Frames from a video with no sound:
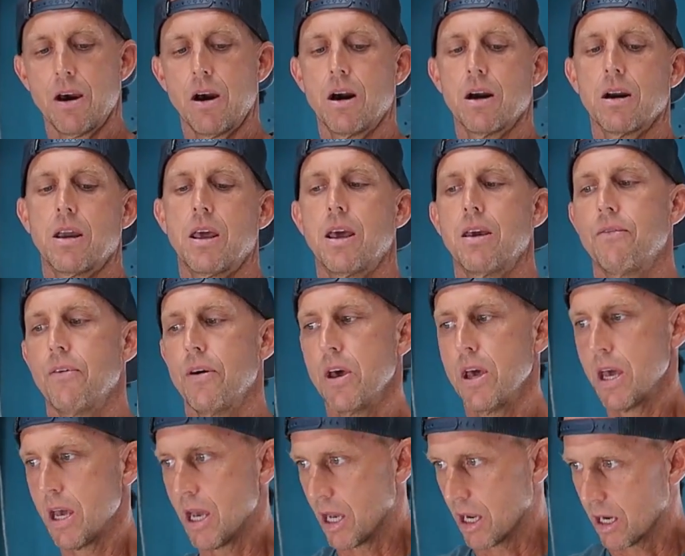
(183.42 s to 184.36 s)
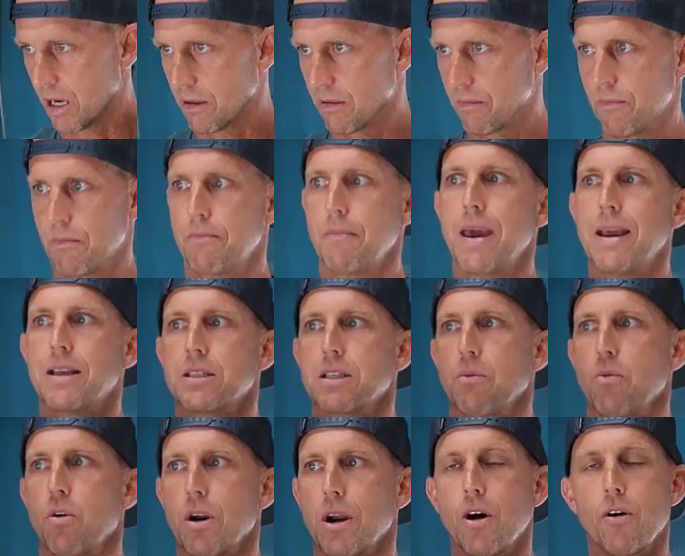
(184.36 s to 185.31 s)
concave makes
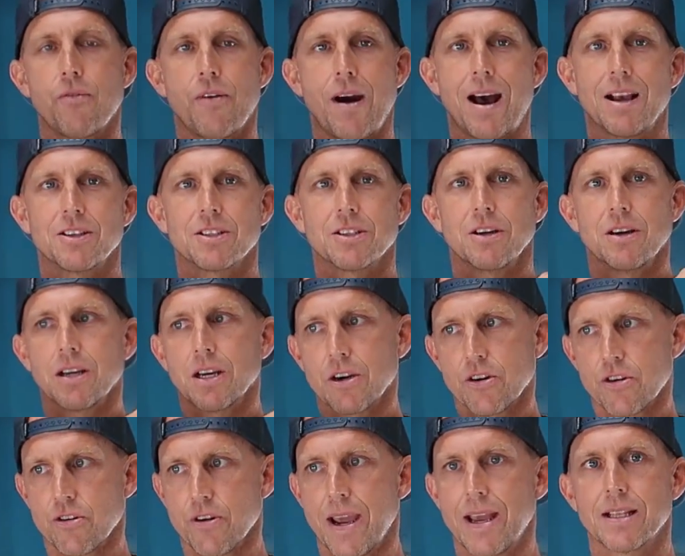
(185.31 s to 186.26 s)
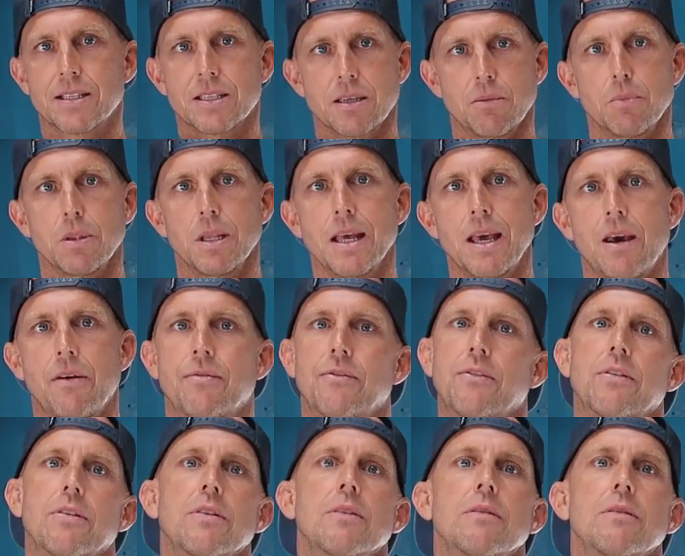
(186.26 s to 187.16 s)
the board go faster. It creates some lift.